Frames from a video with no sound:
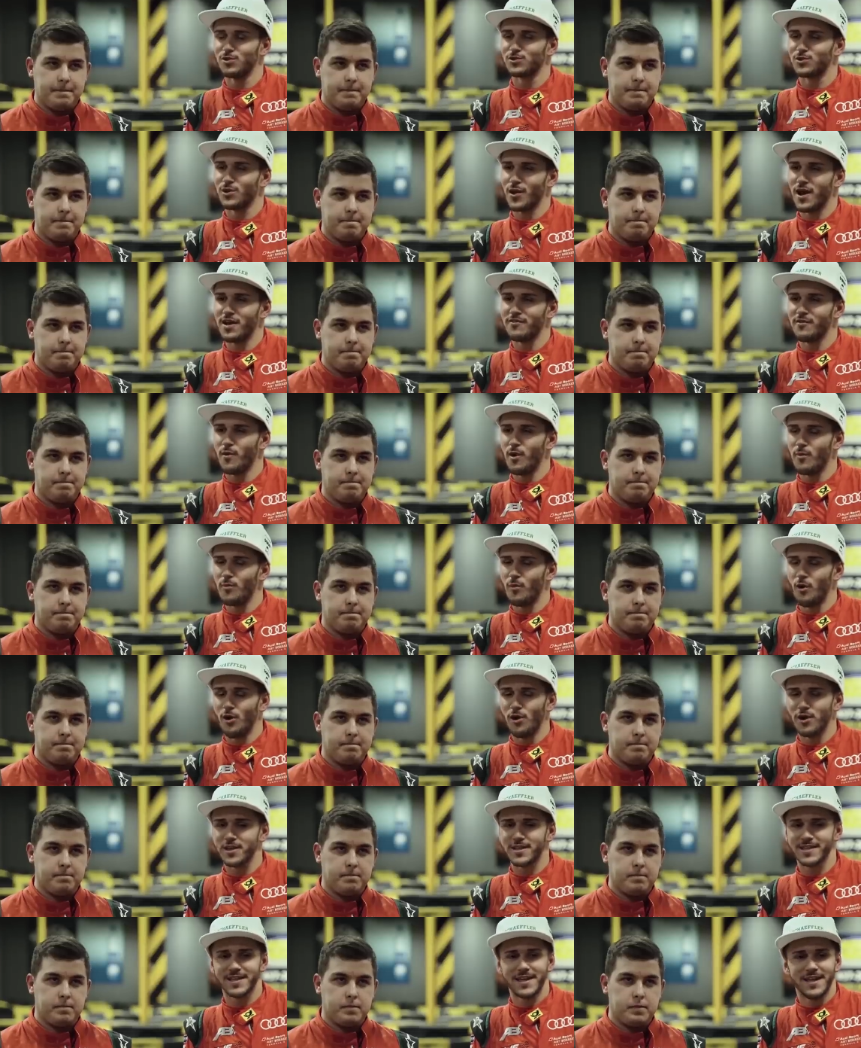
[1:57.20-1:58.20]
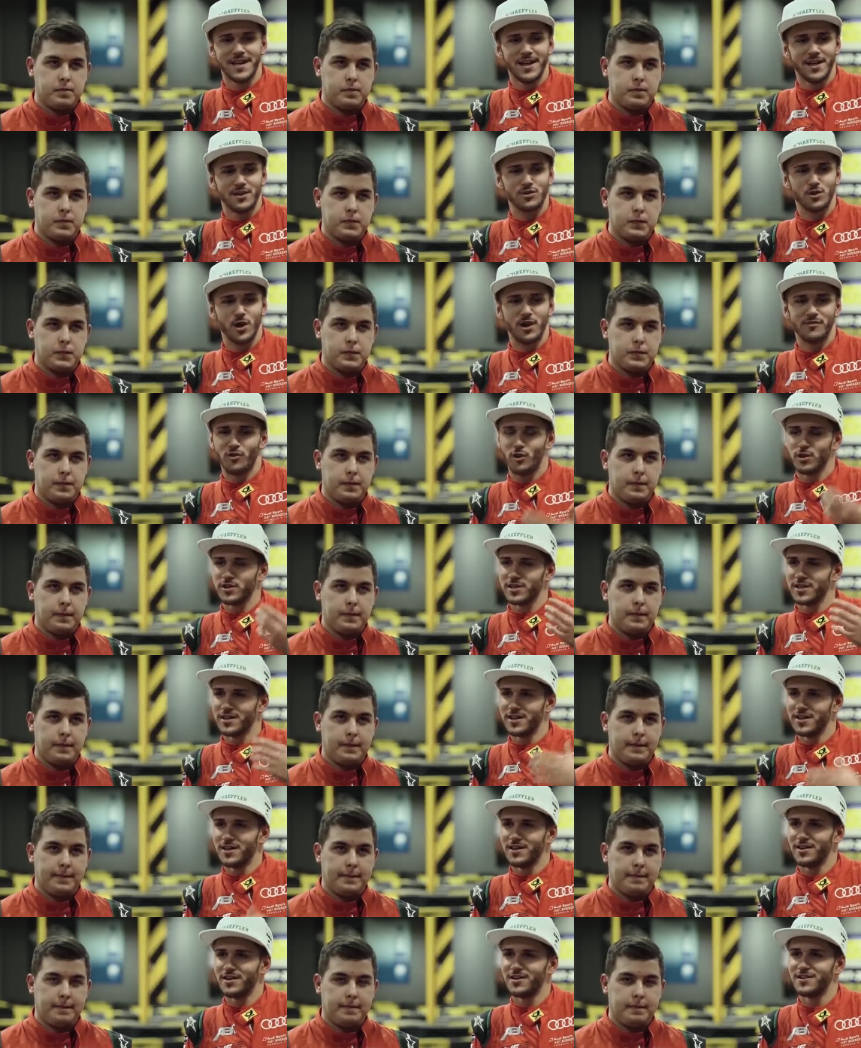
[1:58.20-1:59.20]
Speaker 1: cool to have him on board, to have all
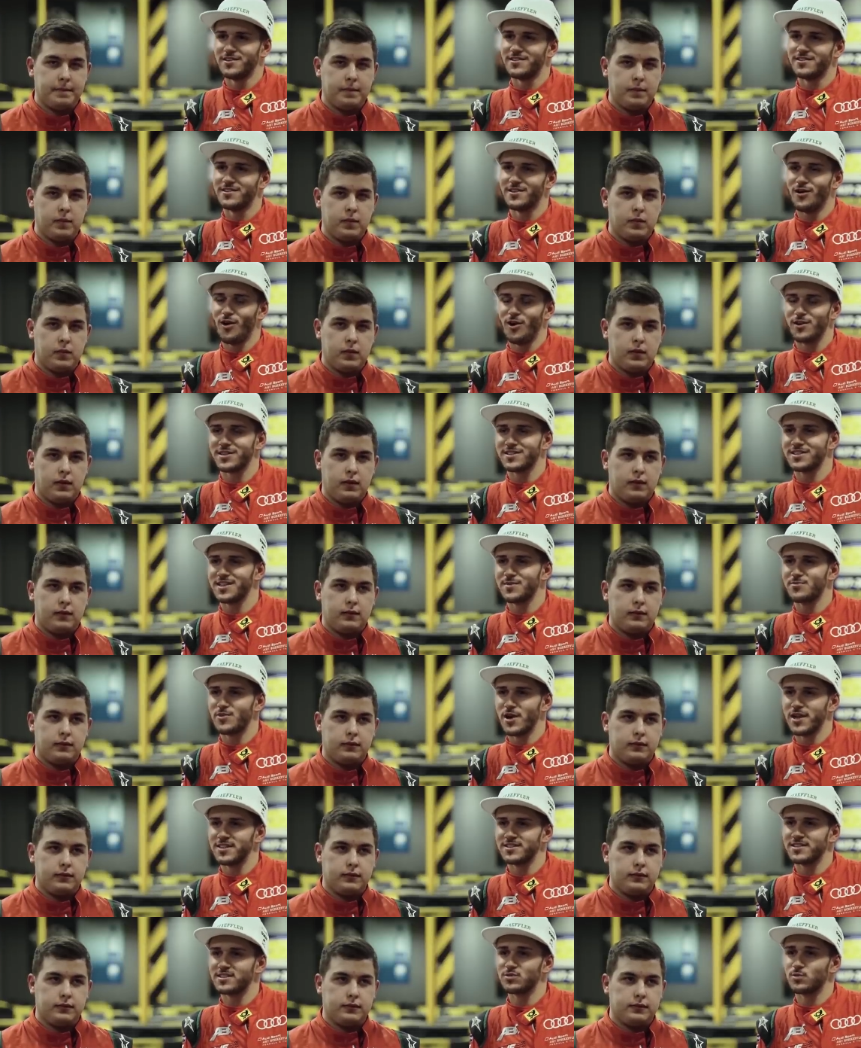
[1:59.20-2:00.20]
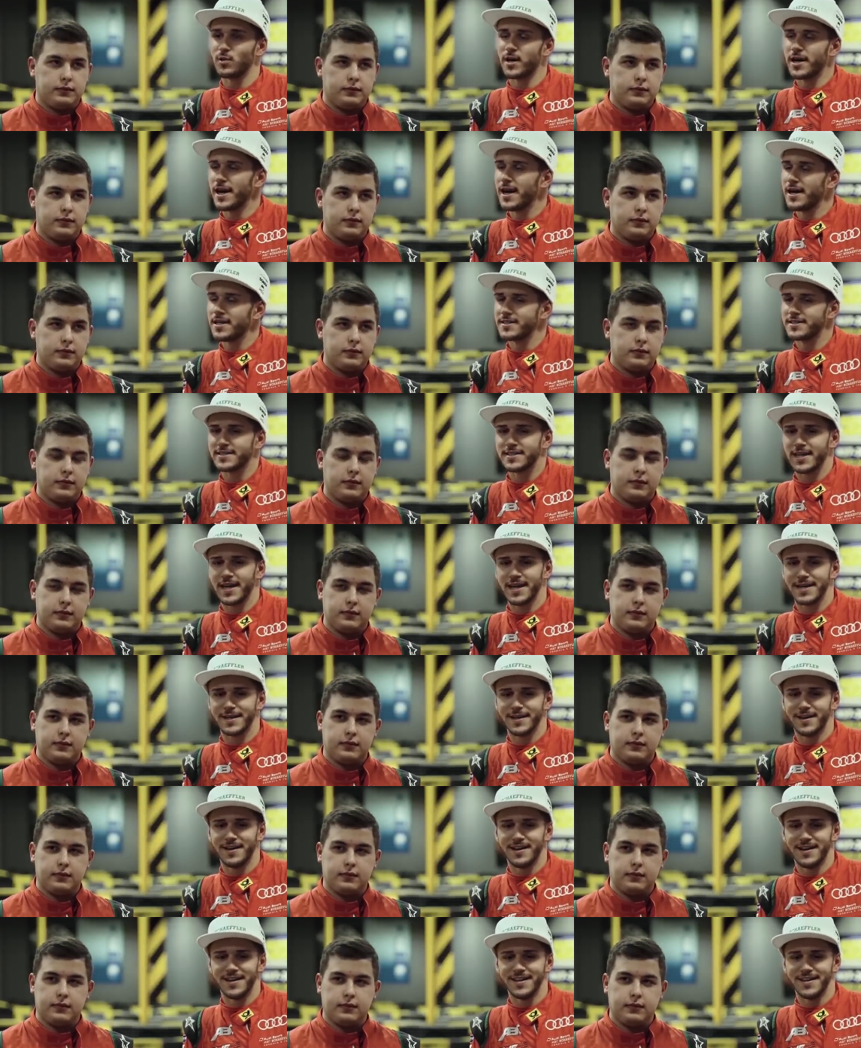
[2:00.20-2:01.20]
the all the sim racers with us,
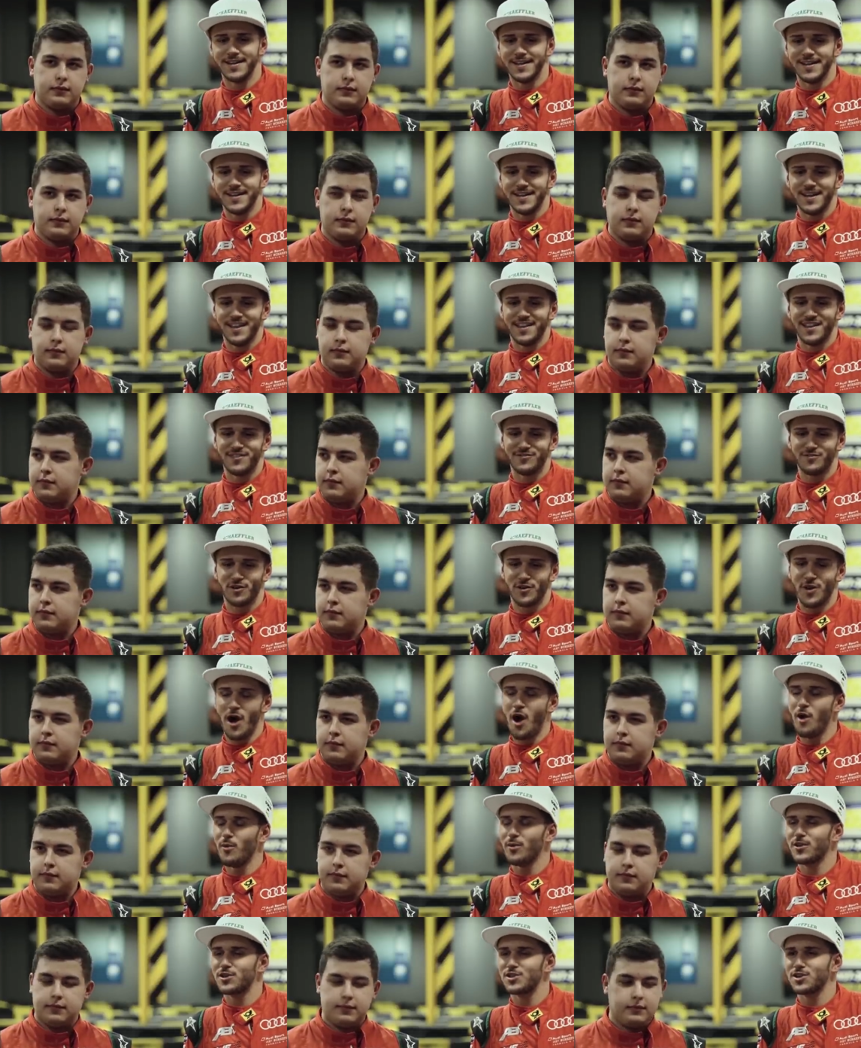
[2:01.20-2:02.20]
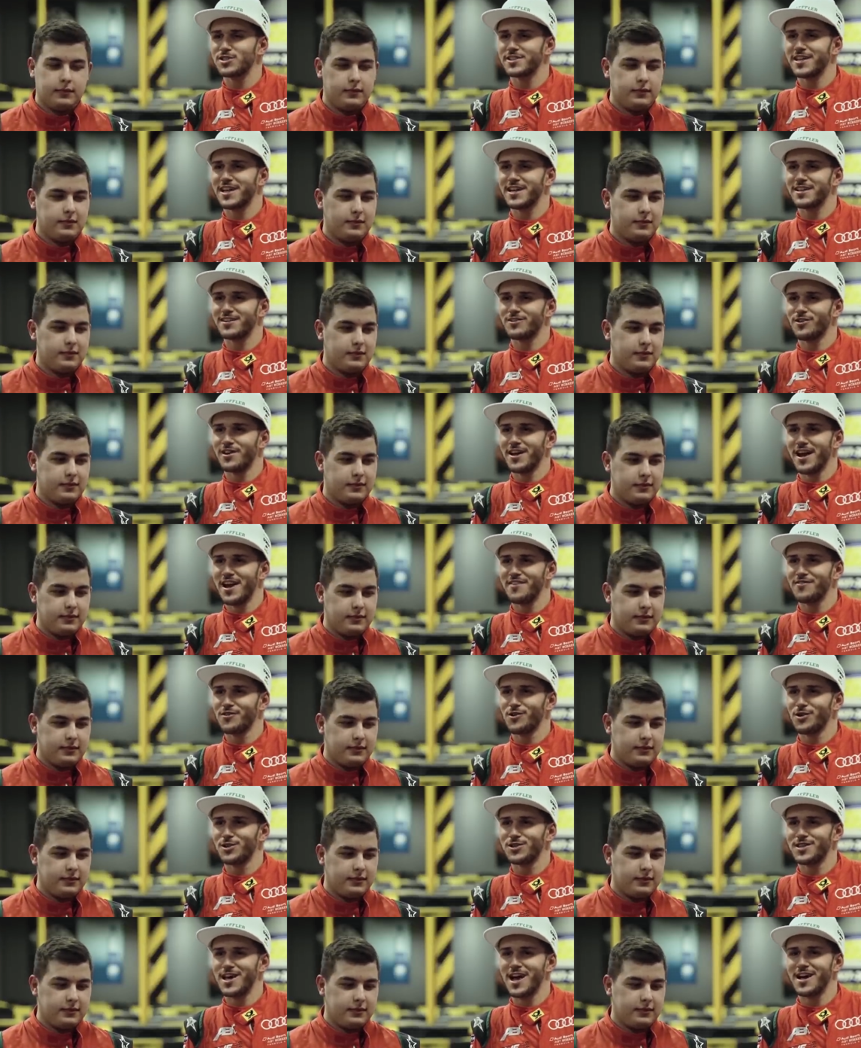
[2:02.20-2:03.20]
and uh, for now we're just going to have
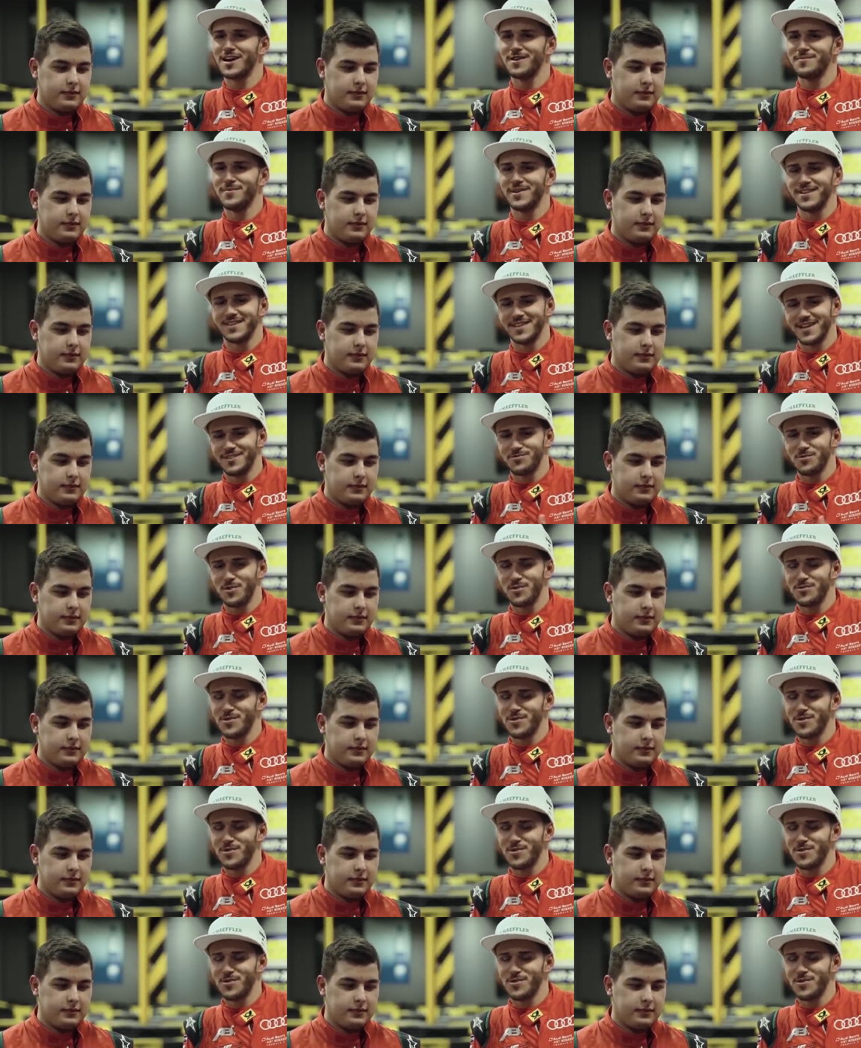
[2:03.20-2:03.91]
a good time. And then